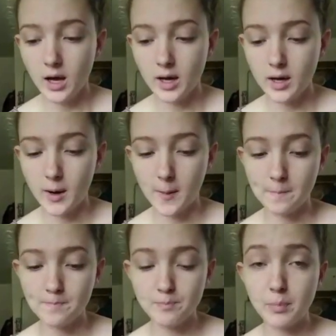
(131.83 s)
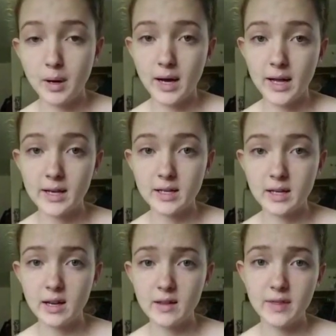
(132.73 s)
But
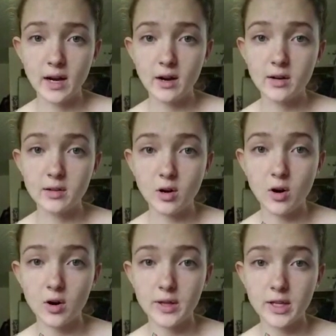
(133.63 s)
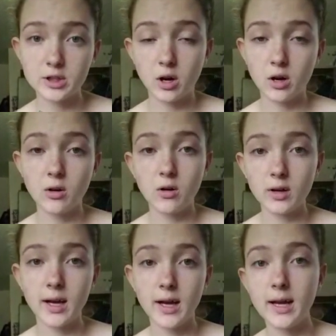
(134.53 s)
theirs are the charcoal
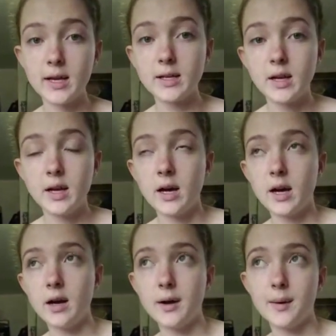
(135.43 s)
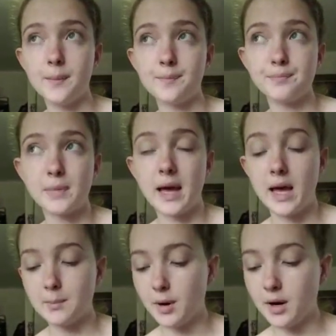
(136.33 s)
kind.
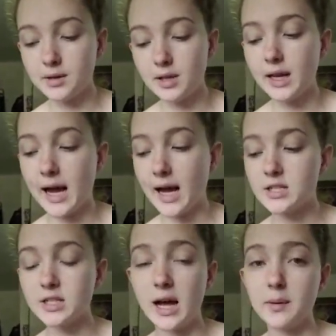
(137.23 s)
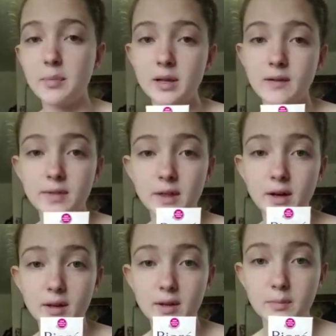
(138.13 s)
And personally, I believe
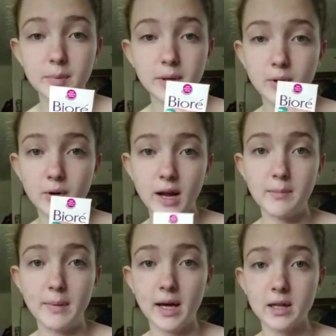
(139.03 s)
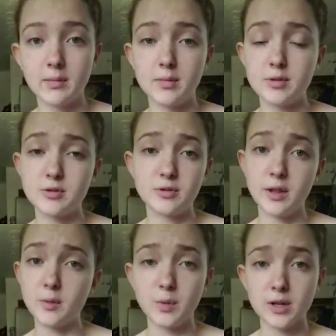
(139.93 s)
the Biore Maximum
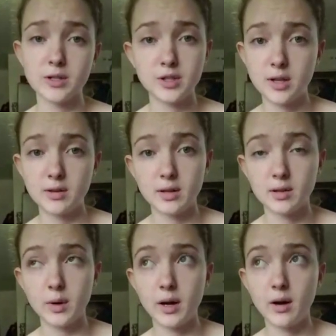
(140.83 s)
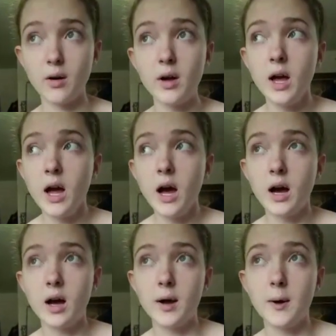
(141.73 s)
Strength works just as well.
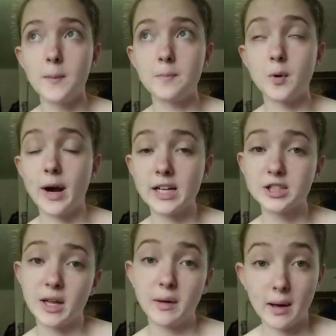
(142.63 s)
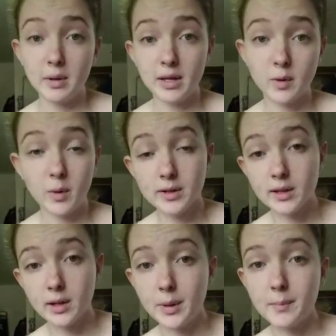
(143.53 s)
I believe it works
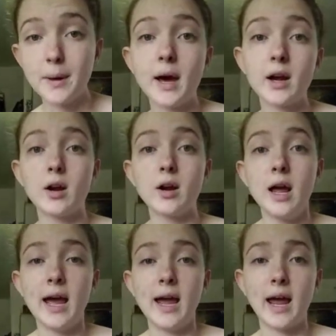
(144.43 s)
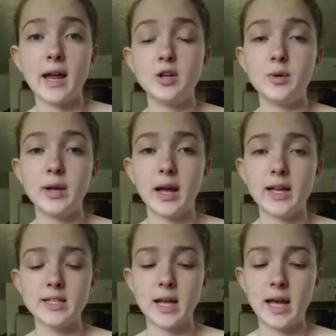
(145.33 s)
a little bit better. And you
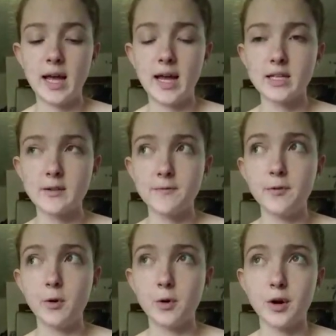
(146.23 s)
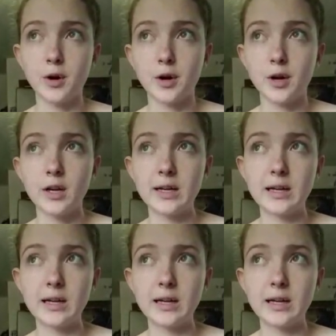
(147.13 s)
get eight for